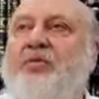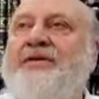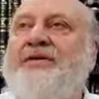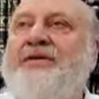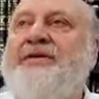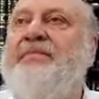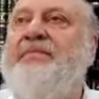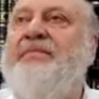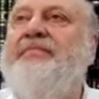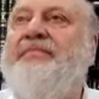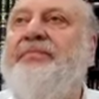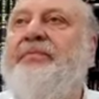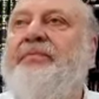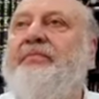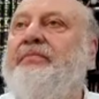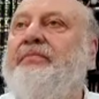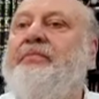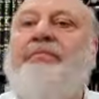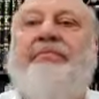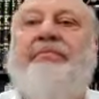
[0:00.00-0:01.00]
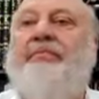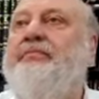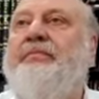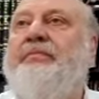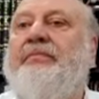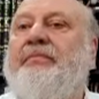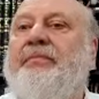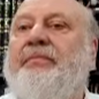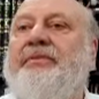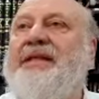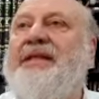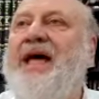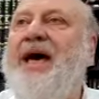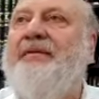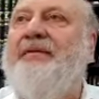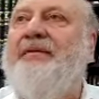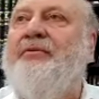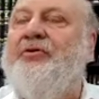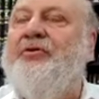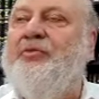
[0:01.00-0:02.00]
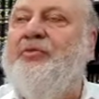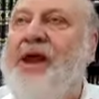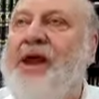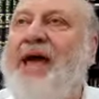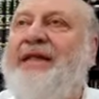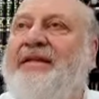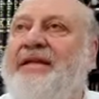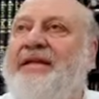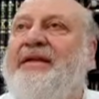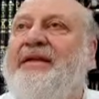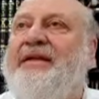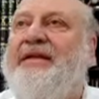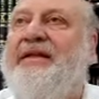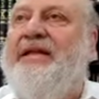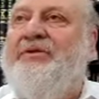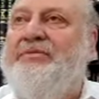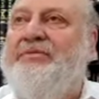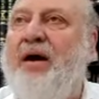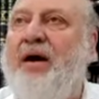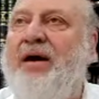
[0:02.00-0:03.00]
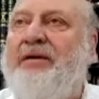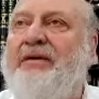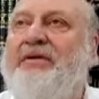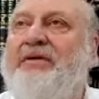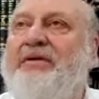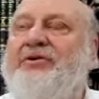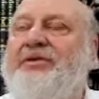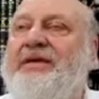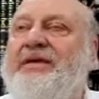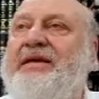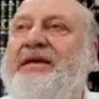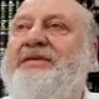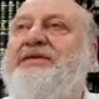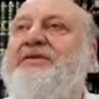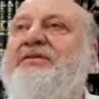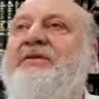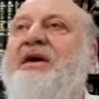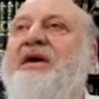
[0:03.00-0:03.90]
once I it's not because when I did it, it was mine. So the Easter,